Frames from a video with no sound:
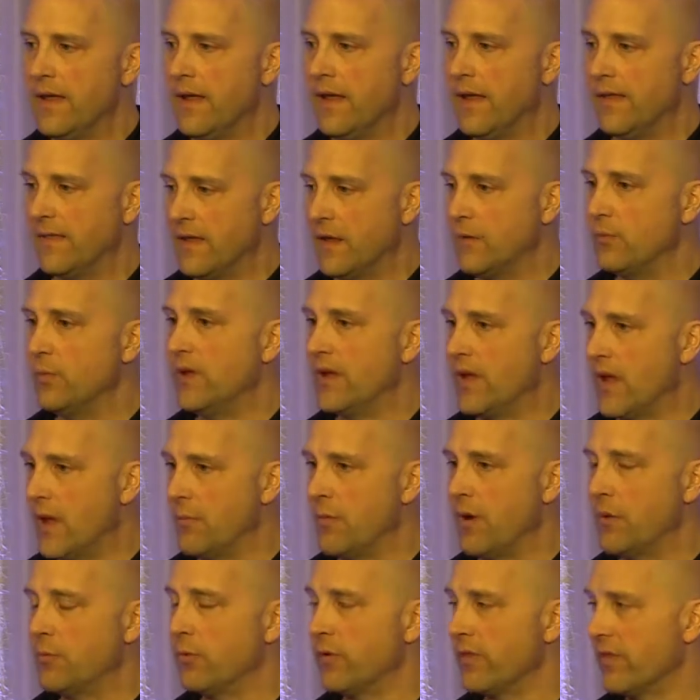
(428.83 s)
and then we
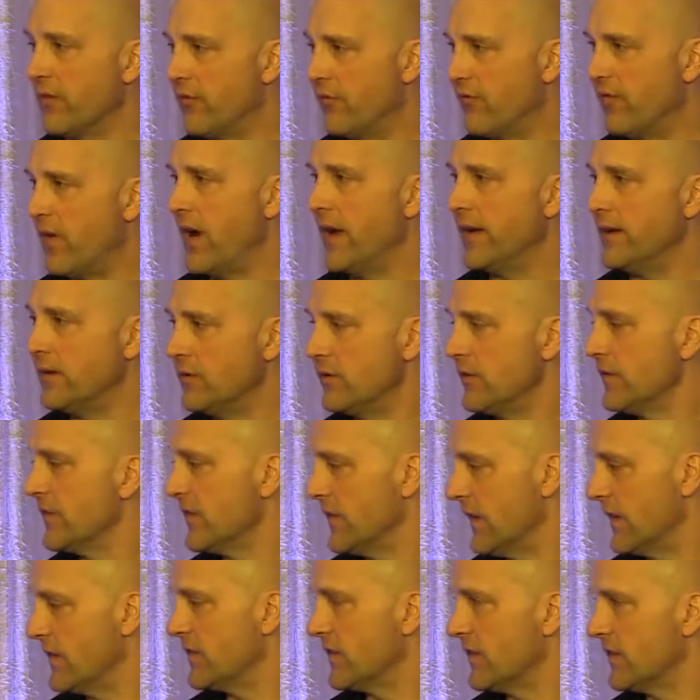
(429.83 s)
come up with a final
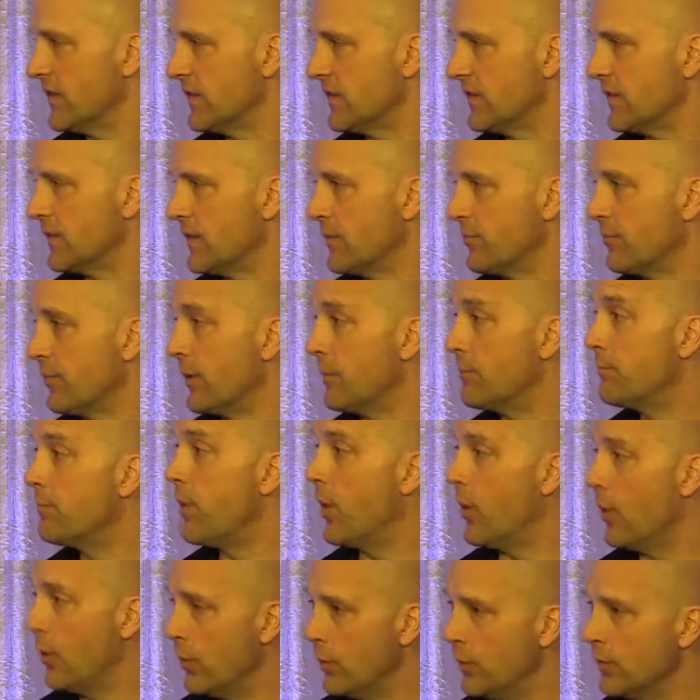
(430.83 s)
census
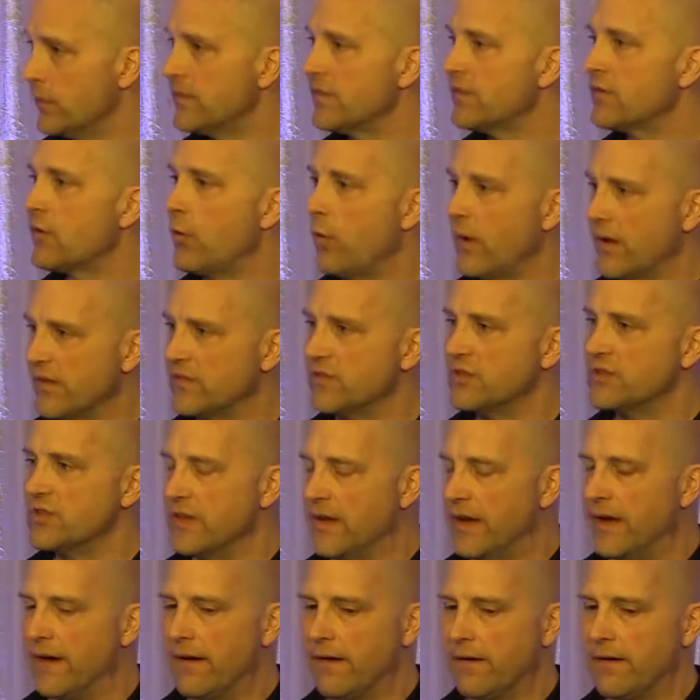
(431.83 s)
proposed
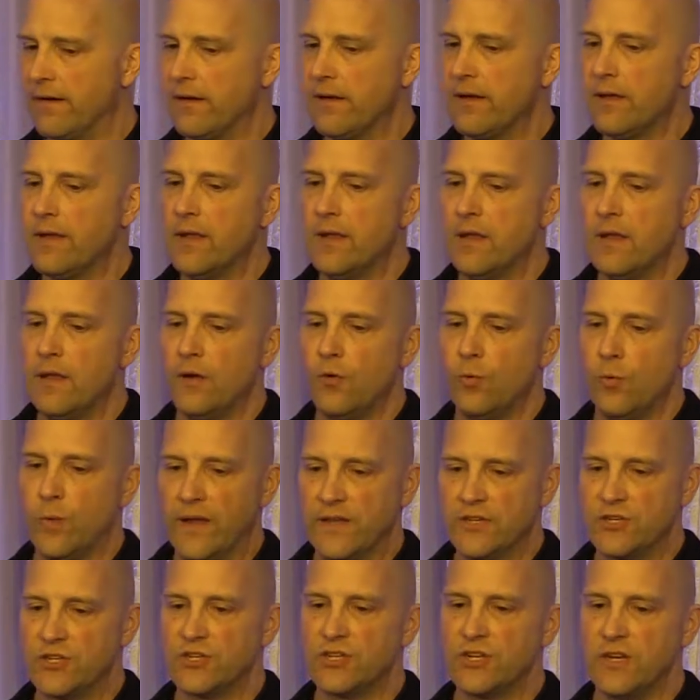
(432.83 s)
questionnaire,
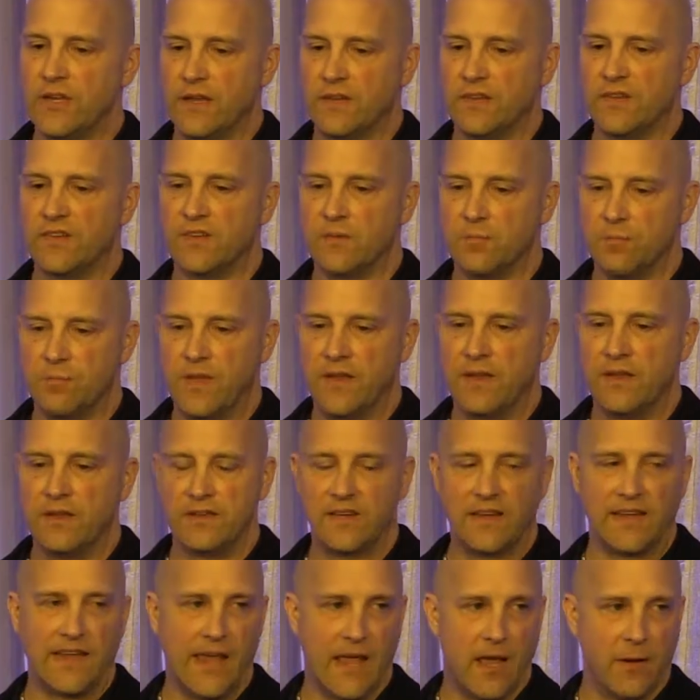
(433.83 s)
which is
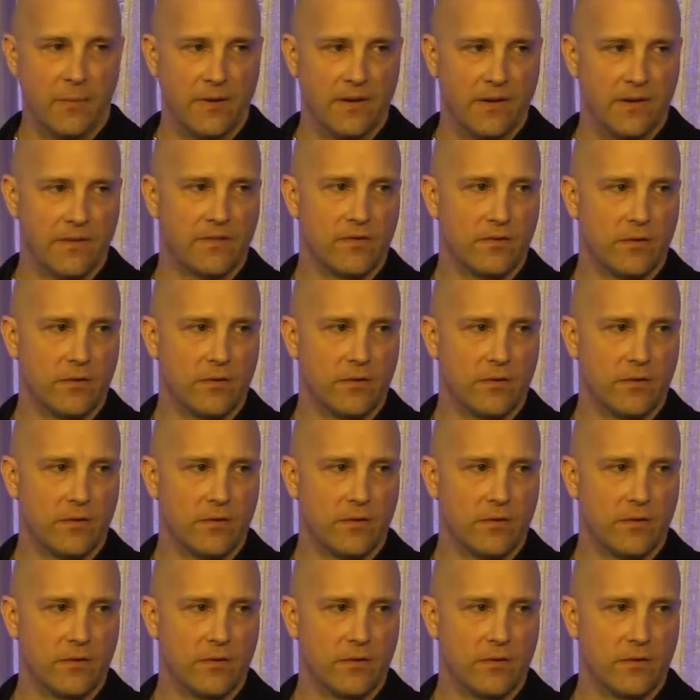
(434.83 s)
submitted to Cabinet.